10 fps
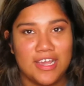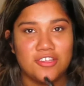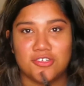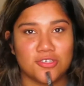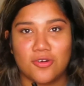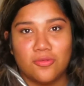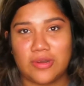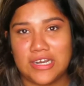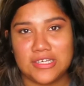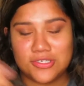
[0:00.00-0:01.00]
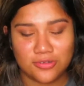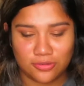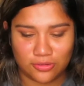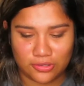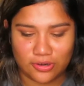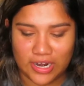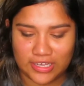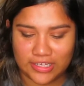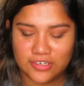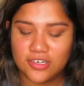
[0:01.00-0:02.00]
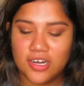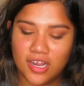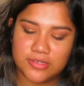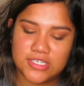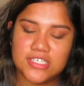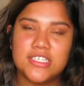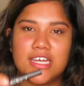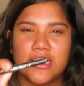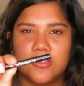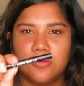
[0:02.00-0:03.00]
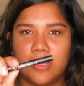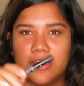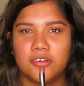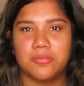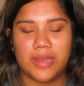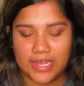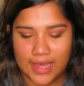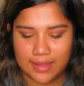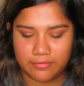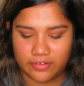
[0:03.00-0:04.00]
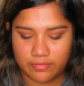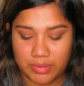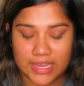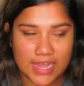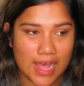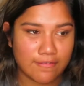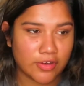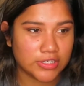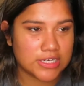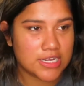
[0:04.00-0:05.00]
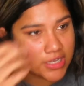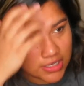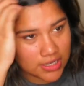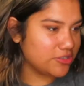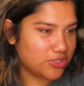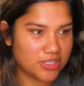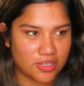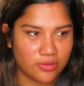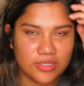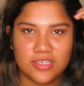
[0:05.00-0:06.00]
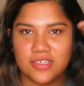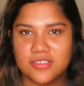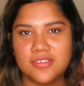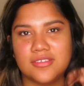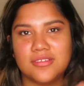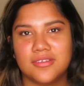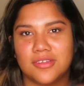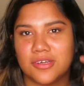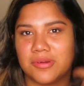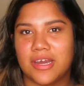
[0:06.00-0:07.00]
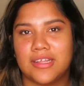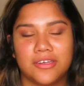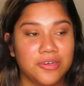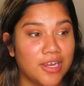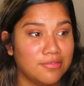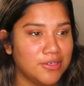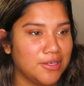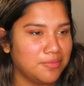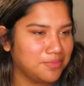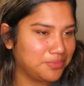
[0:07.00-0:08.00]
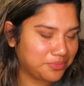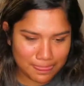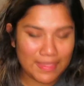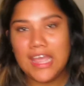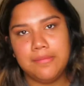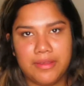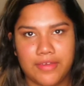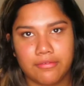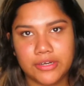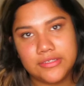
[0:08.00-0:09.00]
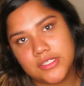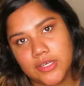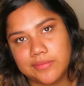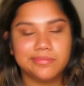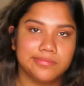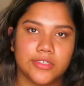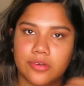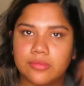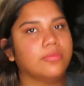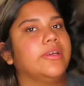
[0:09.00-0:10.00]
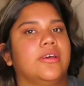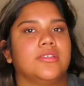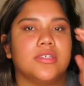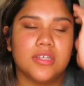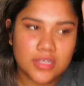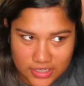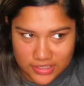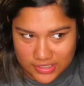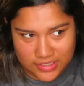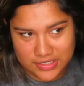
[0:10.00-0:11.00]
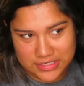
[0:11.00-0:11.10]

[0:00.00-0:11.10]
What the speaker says: and just go right into your eyeliner. I'm using the Tattoo Liner by Kat Von D. Actually the only liquid eyeliner I have right now. And my favorite. So, you know, why not? Okay, like